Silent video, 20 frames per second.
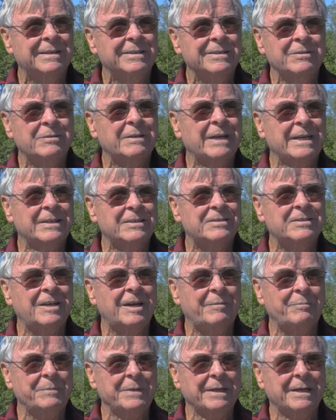You can't
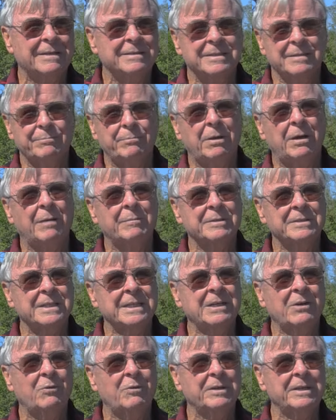stop me. I said, Bob, is
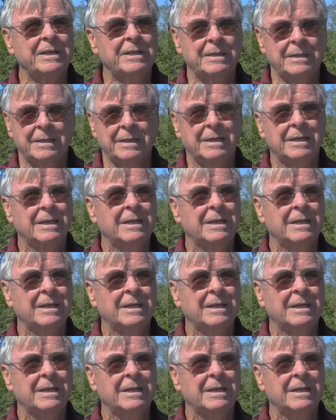he going in?